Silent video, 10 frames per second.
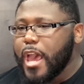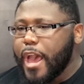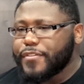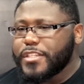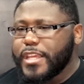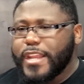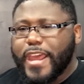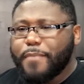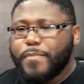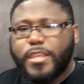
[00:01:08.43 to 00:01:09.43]
I've seen
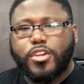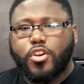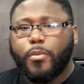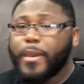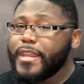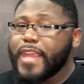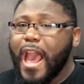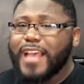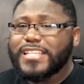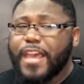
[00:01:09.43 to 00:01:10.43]
at a meet, many
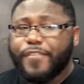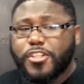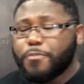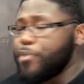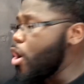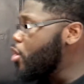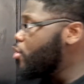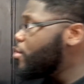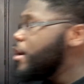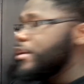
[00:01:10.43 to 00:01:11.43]
guys having to
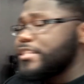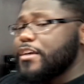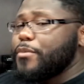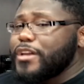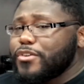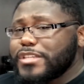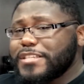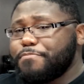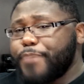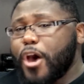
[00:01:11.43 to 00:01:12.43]
borrow someone
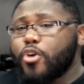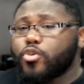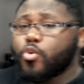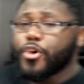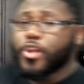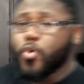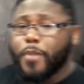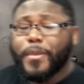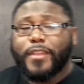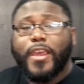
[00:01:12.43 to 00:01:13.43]
else's belt or
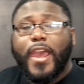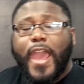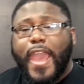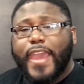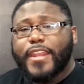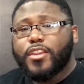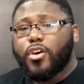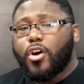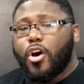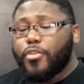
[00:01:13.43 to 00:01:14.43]
equipment. And
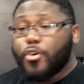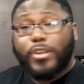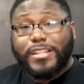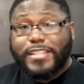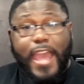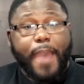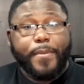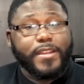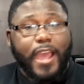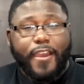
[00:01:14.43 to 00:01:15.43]
although that has
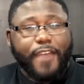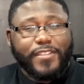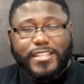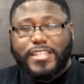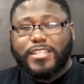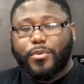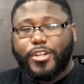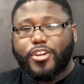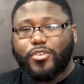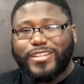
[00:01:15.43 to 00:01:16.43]
happened, I haven't seen someone,
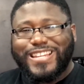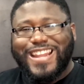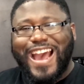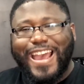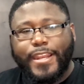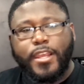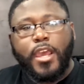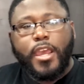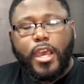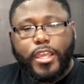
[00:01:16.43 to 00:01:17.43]
denied
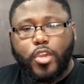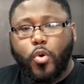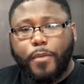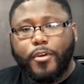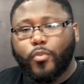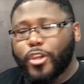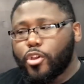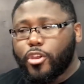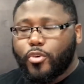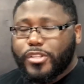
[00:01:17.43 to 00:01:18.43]
equipment when
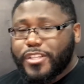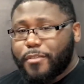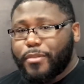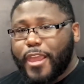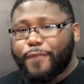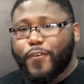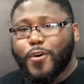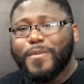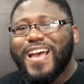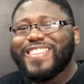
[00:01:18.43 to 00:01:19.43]
going onto the
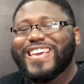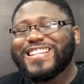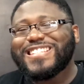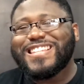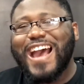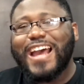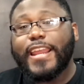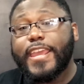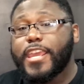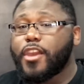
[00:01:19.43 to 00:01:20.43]
platform. That is
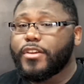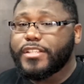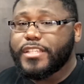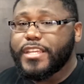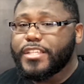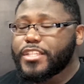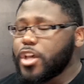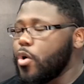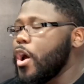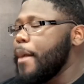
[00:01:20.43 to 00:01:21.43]
not a guarantee.
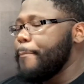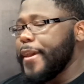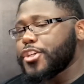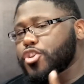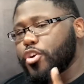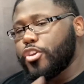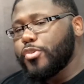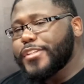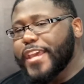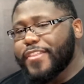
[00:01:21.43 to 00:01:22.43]
So make sure
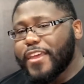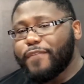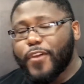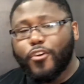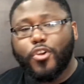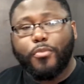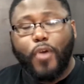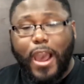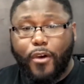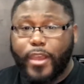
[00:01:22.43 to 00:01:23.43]
you take that variable
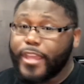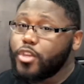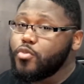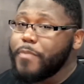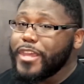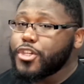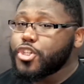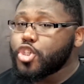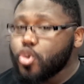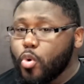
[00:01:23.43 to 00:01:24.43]
out and you make
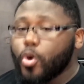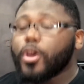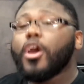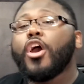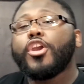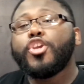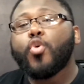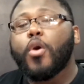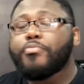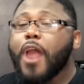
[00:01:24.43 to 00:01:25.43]
sure
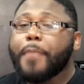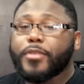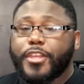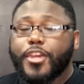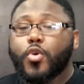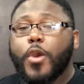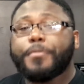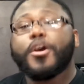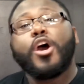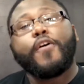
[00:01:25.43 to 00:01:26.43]
you are properly
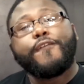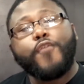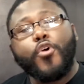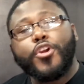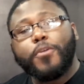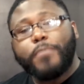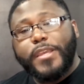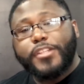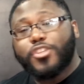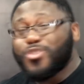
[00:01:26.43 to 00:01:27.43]
equipped for your
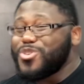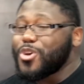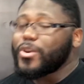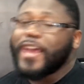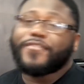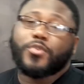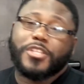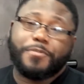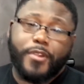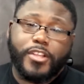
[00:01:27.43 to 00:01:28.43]
meet, so you don't have to
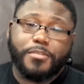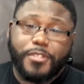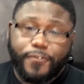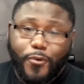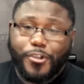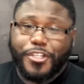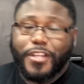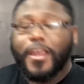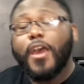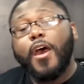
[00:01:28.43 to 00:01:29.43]
experience
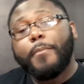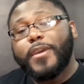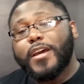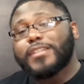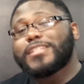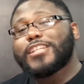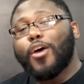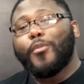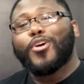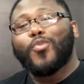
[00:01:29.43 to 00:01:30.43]
misfortune because
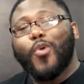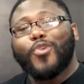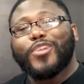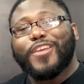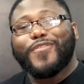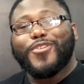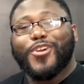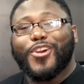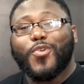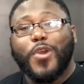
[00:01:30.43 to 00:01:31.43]
someone won't give you
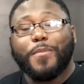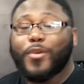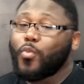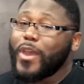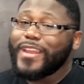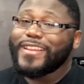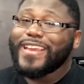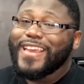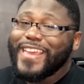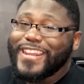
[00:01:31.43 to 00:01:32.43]
their equipment when
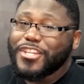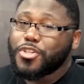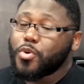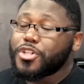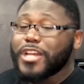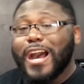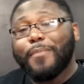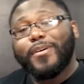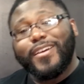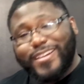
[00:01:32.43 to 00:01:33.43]
it is your
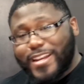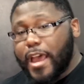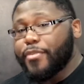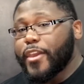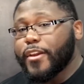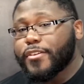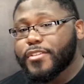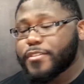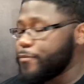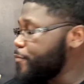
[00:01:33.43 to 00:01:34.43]
job, not
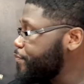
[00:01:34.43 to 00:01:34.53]
theirs.